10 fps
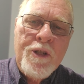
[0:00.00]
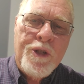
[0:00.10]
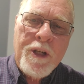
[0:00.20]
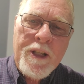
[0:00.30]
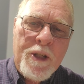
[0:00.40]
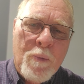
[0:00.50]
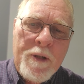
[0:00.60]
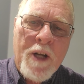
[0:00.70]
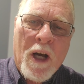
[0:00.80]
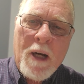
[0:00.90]
Jesus was
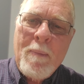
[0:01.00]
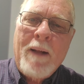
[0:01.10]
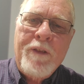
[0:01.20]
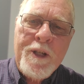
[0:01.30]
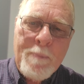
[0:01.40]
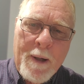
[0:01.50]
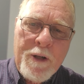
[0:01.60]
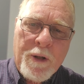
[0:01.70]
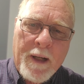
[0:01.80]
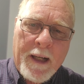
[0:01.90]
talking about the
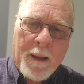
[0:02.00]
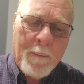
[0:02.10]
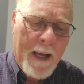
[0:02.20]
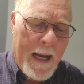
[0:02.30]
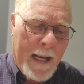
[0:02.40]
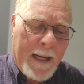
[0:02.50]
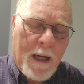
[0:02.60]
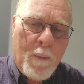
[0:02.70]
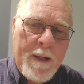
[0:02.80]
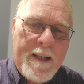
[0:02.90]
spiritual kingdom. And
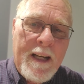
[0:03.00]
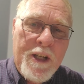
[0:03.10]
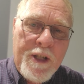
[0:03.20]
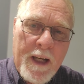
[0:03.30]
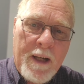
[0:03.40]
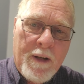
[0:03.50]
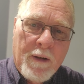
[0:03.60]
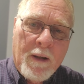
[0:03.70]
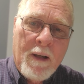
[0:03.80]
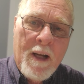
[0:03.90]
here we see
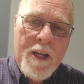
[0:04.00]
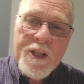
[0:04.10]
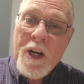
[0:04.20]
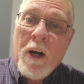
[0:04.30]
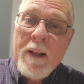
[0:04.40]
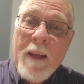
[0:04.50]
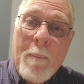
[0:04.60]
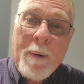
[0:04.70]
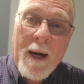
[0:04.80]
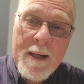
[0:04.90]
Ezekiel starting
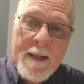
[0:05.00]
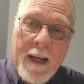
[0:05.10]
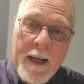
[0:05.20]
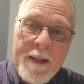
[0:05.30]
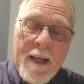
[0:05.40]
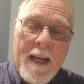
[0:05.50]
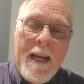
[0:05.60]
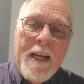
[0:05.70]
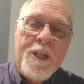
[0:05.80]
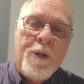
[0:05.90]
that process.
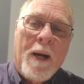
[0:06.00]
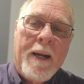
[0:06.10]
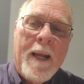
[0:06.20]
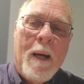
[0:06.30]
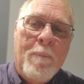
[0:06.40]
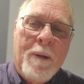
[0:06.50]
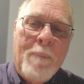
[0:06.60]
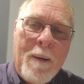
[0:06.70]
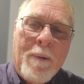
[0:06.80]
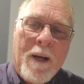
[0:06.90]
He's trying to help the
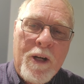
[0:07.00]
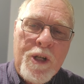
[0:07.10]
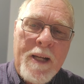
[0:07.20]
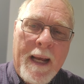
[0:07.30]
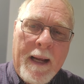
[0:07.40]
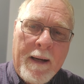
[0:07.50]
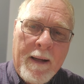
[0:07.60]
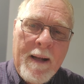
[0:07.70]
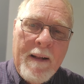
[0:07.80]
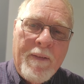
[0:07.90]
people understand
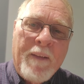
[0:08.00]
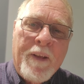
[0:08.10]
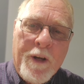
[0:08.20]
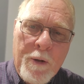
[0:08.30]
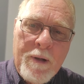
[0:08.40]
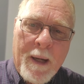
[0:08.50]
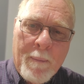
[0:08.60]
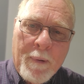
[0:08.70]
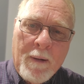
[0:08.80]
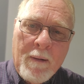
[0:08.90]
that the new
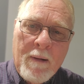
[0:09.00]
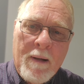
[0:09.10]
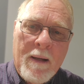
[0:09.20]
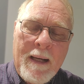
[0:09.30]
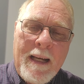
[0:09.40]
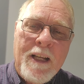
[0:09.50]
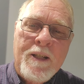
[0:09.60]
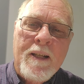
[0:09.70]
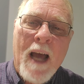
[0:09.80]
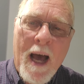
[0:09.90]
temple is
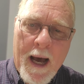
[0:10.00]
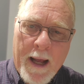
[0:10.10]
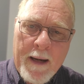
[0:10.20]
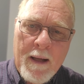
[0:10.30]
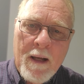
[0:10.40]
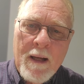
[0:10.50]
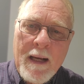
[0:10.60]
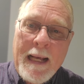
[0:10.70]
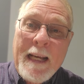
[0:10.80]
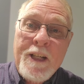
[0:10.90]
God
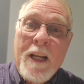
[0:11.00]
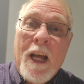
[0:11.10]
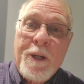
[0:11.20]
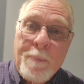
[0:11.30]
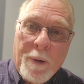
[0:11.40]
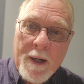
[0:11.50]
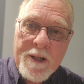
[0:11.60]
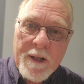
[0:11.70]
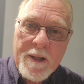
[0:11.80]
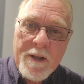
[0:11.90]
and it's God's
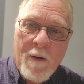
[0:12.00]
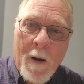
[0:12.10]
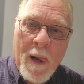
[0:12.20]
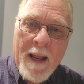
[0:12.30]
presence.